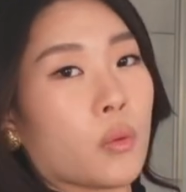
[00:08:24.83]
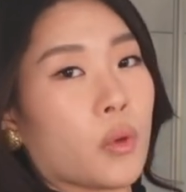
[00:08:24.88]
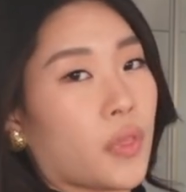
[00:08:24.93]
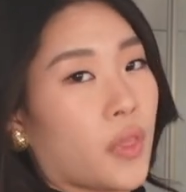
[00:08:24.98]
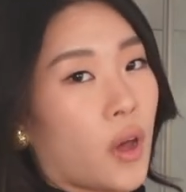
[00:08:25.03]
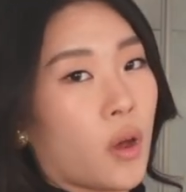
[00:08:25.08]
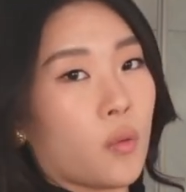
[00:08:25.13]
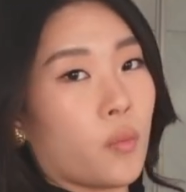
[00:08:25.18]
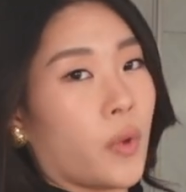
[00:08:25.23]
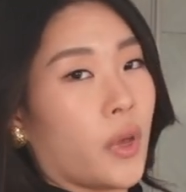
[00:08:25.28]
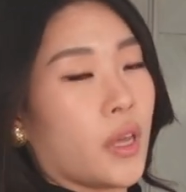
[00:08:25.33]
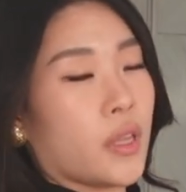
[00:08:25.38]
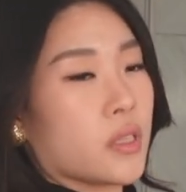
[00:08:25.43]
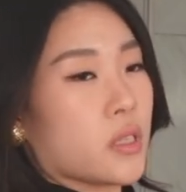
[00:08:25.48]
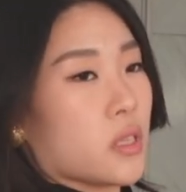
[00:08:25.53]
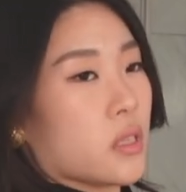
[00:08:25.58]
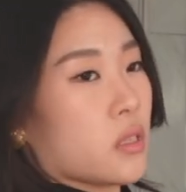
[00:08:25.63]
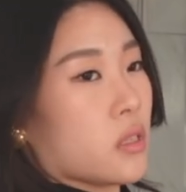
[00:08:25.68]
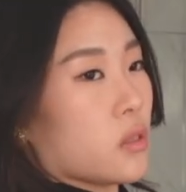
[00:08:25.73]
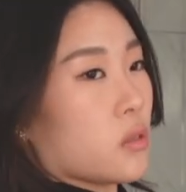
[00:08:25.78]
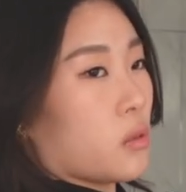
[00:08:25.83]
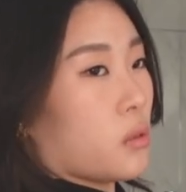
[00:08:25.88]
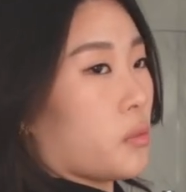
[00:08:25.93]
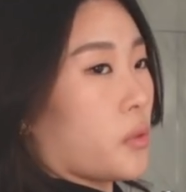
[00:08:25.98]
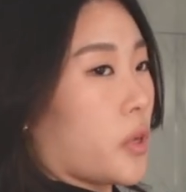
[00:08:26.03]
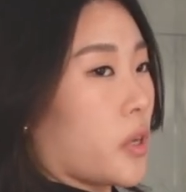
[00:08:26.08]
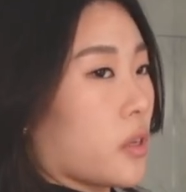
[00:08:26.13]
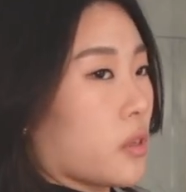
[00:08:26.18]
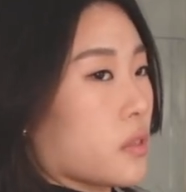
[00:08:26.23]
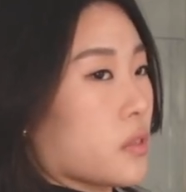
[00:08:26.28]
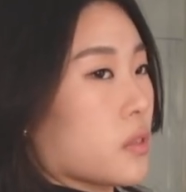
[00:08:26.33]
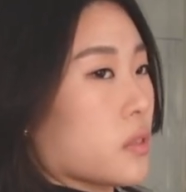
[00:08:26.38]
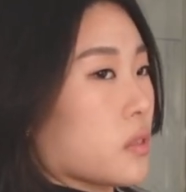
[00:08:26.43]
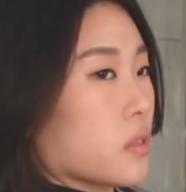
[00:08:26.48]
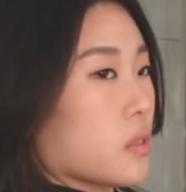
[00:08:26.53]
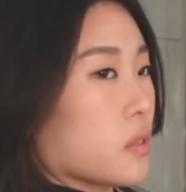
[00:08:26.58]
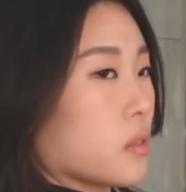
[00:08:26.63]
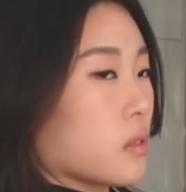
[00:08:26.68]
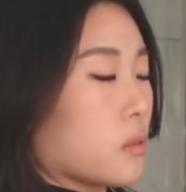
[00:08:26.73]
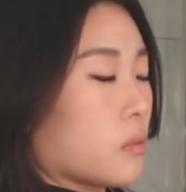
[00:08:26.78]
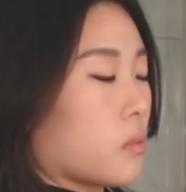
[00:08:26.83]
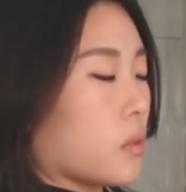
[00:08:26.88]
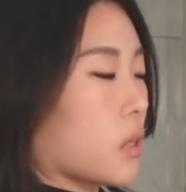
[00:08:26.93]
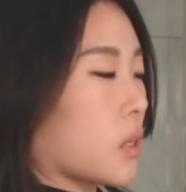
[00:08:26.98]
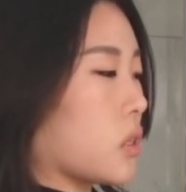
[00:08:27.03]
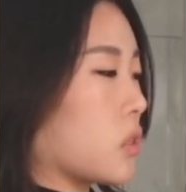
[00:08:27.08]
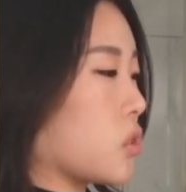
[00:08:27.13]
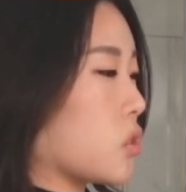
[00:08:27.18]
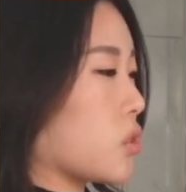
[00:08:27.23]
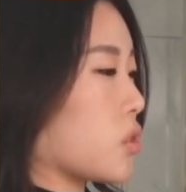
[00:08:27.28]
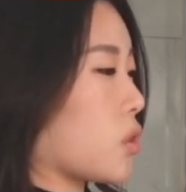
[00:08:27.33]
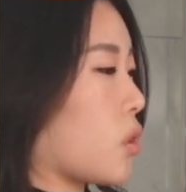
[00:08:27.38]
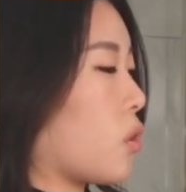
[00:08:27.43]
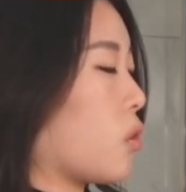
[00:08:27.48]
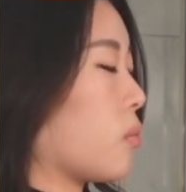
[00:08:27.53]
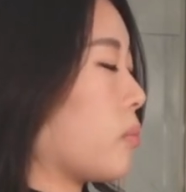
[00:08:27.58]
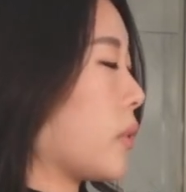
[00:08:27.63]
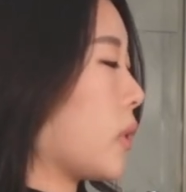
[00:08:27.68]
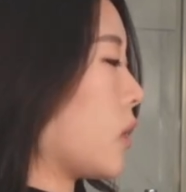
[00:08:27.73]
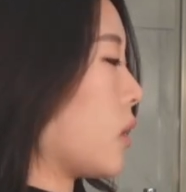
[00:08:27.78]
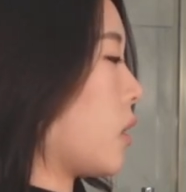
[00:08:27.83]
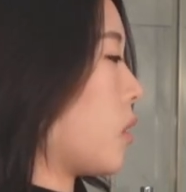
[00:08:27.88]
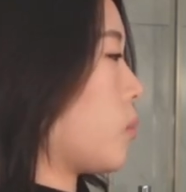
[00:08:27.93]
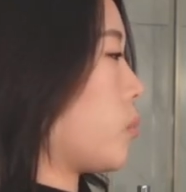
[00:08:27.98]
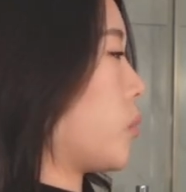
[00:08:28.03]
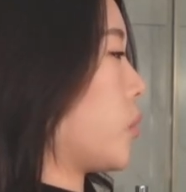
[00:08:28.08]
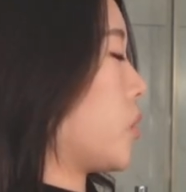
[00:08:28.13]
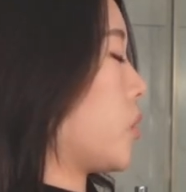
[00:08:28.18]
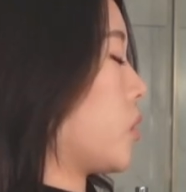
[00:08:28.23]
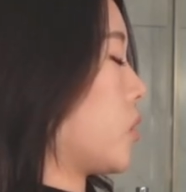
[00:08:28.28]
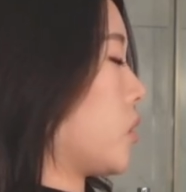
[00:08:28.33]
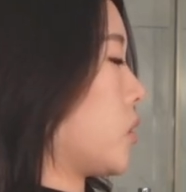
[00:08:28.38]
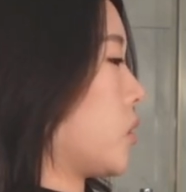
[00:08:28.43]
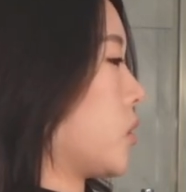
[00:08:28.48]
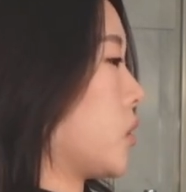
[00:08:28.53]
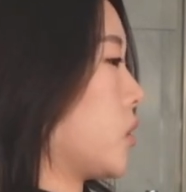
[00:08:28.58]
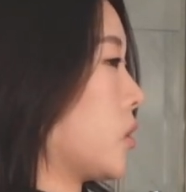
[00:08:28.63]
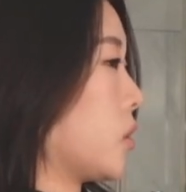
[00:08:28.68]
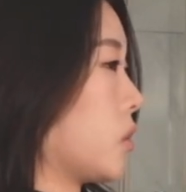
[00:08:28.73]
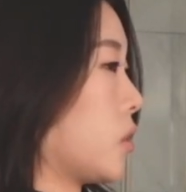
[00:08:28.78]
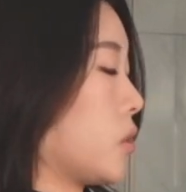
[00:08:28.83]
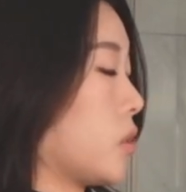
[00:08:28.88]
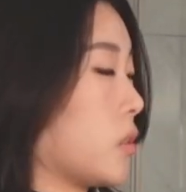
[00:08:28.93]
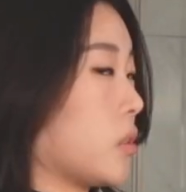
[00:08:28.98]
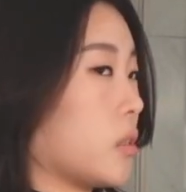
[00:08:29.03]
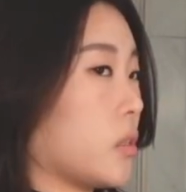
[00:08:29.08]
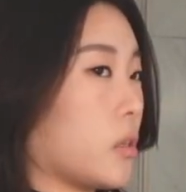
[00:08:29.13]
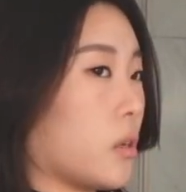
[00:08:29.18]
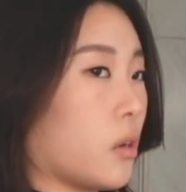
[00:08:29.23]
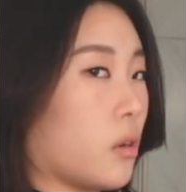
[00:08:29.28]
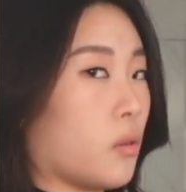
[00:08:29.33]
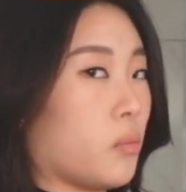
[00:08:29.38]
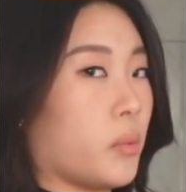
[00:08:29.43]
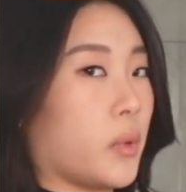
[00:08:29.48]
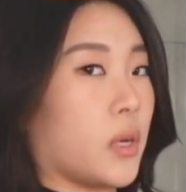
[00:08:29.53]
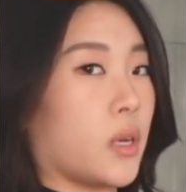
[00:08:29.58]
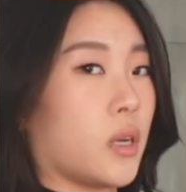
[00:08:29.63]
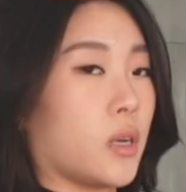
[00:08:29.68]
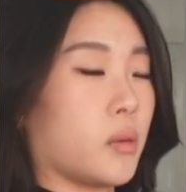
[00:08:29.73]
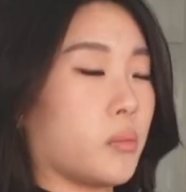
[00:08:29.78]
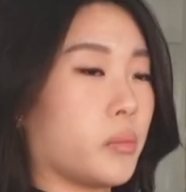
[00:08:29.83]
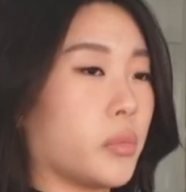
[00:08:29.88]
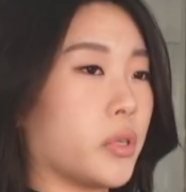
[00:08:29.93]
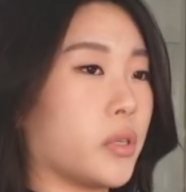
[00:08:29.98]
without weights. It still works. We're going to just open up. Open up.